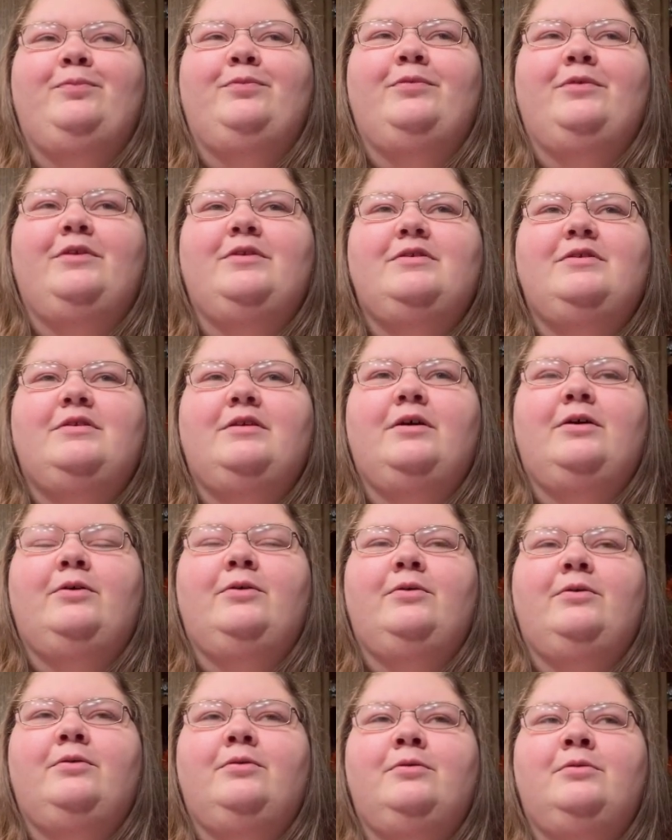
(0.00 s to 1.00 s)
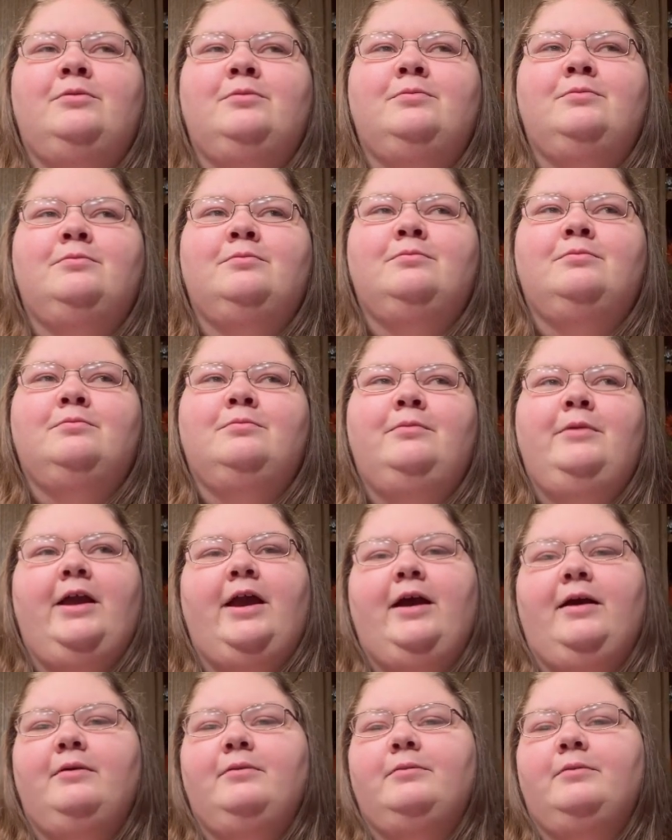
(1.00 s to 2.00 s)
So
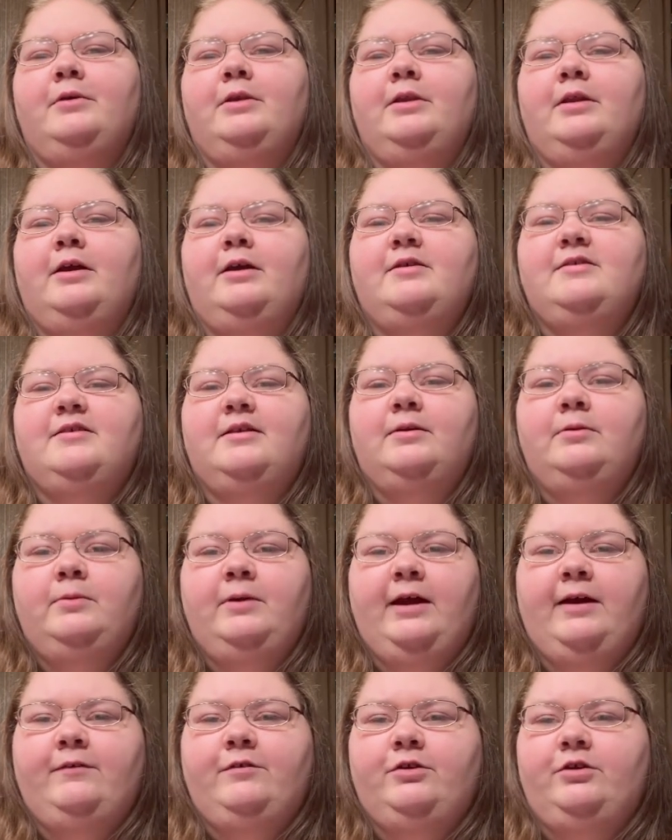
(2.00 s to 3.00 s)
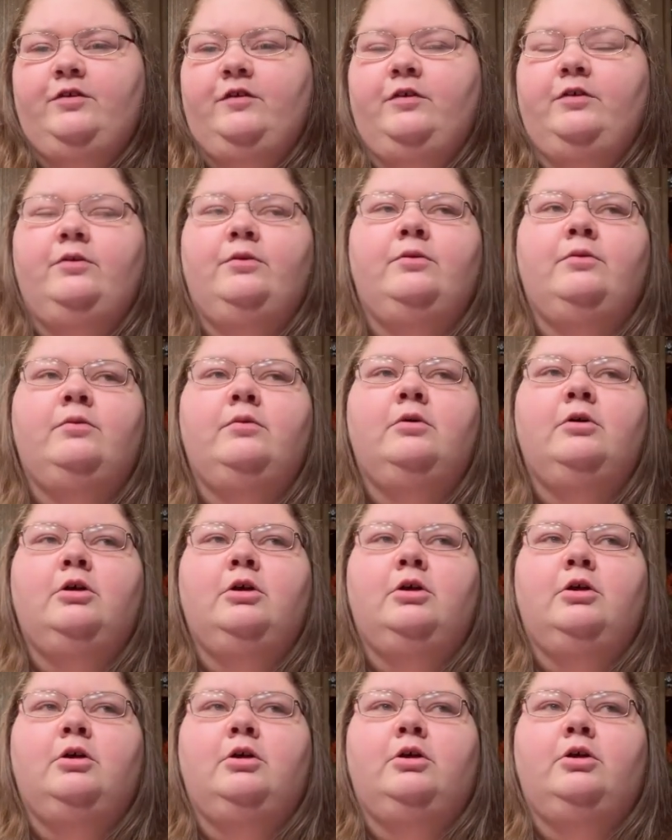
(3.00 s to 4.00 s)
yeah, and like I said, we have our two
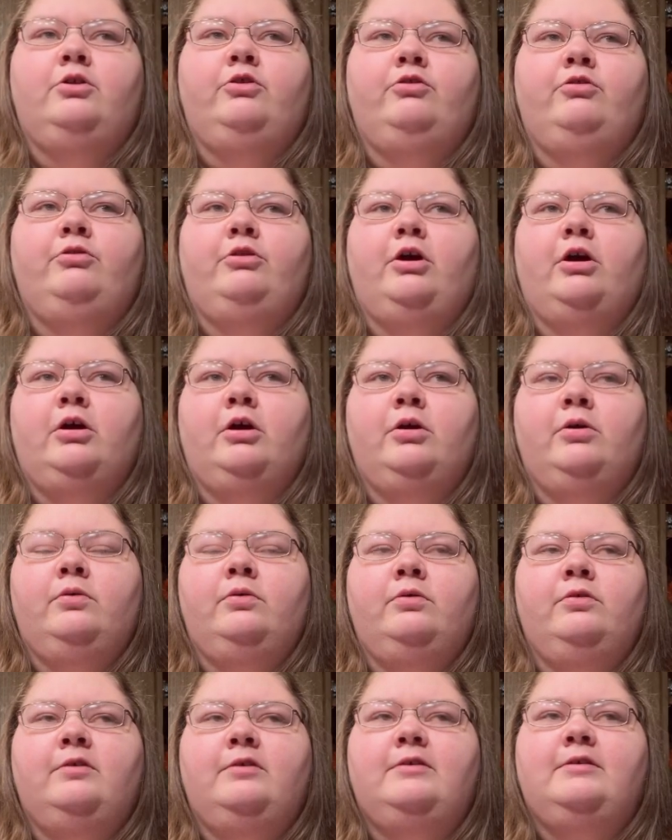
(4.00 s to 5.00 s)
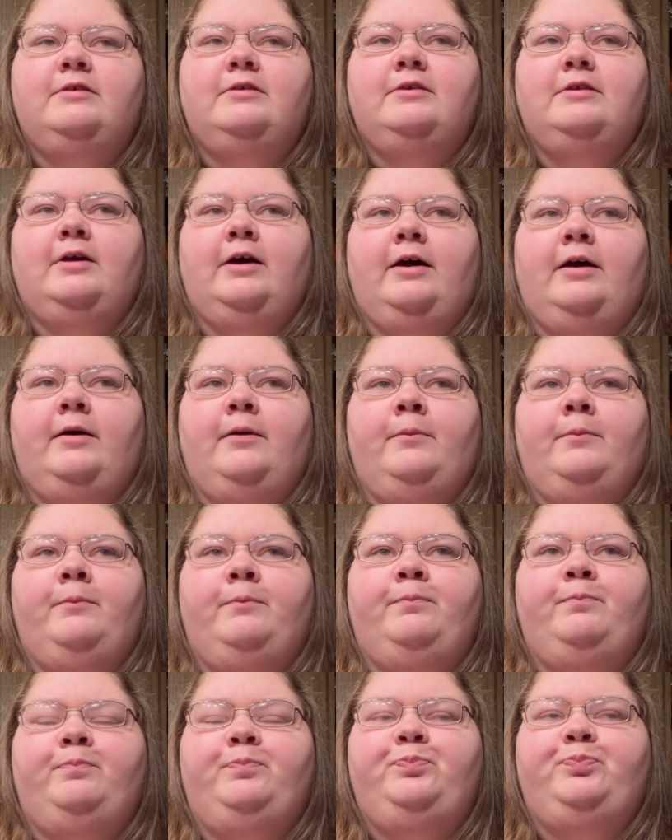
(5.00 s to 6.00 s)
doggos, and